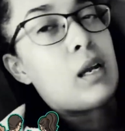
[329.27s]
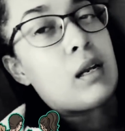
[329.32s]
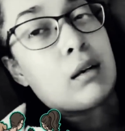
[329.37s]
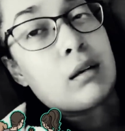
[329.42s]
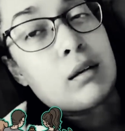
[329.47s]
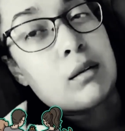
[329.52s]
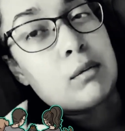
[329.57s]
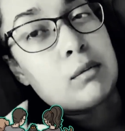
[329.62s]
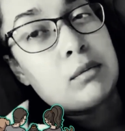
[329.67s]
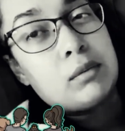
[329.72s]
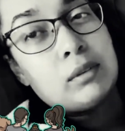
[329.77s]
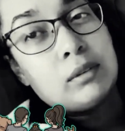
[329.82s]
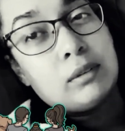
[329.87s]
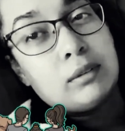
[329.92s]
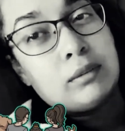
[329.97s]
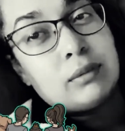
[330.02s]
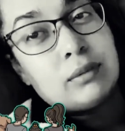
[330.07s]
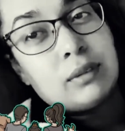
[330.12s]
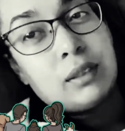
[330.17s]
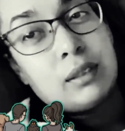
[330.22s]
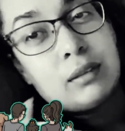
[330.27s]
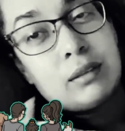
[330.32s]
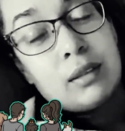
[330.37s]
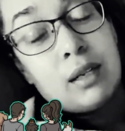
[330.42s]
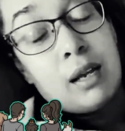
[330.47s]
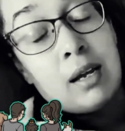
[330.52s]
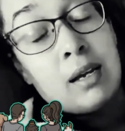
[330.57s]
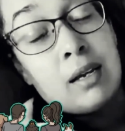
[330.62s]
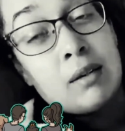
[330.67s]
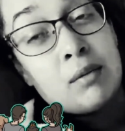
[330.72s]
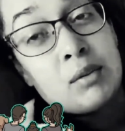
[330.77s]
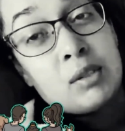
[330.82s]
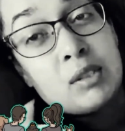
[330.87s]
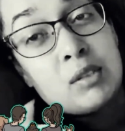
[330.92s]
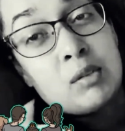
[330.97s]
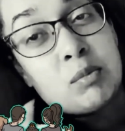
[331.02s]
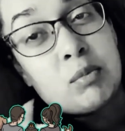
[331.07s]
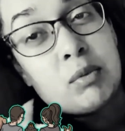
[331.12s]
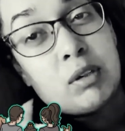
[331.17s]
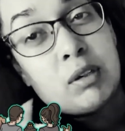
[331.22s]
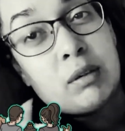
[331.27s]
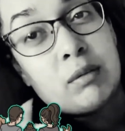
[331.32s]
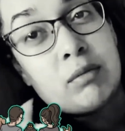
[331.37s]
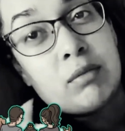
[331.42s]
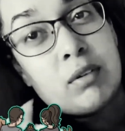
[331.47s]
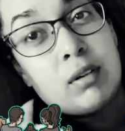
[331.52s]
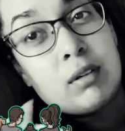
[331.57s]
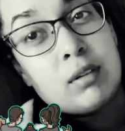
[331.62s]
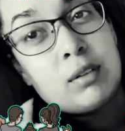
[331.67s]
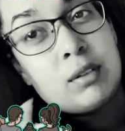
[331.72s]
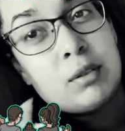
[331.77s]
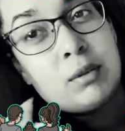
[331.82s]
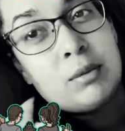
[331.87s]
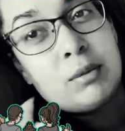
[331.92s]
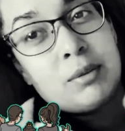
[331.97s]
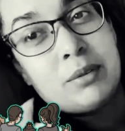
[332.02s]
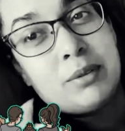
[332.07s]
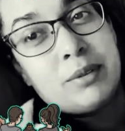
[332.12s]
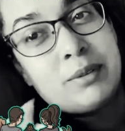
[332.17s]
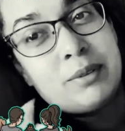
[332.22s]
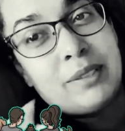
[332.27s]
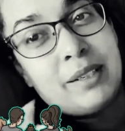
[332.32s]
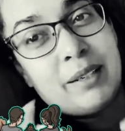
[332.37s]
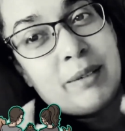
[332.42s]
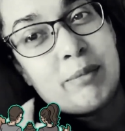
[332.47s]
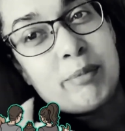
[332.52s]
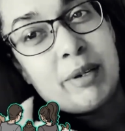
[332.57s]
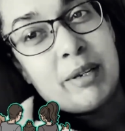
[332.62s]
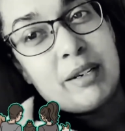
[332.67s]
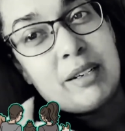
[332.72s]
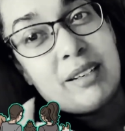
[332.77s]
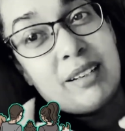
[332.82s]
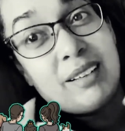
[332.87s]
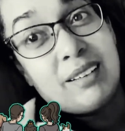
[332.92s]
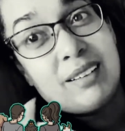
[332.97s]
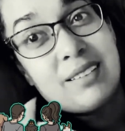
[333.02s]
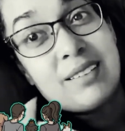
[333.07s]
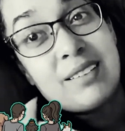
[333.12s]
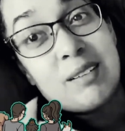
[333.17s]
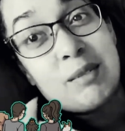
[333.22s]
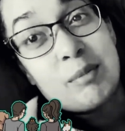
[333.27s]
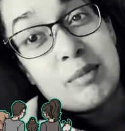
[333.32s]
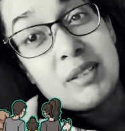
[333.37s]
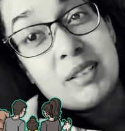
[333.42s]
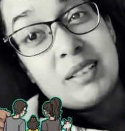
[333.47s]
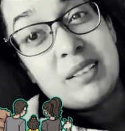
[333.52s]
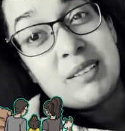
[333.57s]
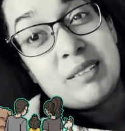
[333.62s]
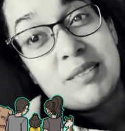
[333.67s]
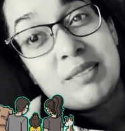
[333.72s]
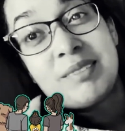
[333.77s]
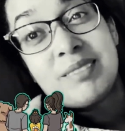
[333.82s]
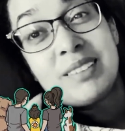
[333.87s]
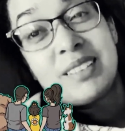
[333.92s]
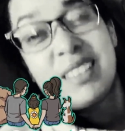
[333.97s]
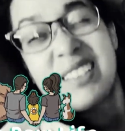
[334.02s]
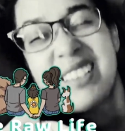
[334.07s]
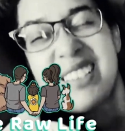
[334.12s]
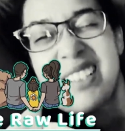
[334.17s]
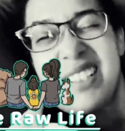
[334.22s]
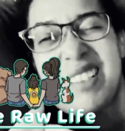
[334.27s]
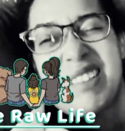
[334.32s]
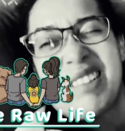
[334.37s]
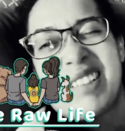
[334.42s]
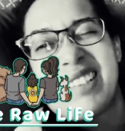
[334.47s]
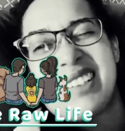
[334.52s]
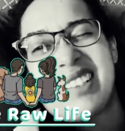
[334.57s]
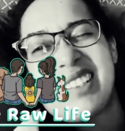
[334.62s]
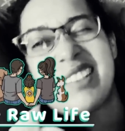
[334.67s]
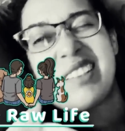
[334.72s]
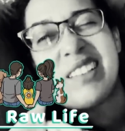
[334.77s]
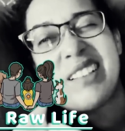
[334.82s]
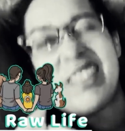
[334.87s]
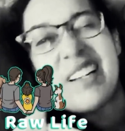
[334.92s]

I don't know. Well, I have such brain fog, so when I'm editing this, I'll be like, did I say the right thing or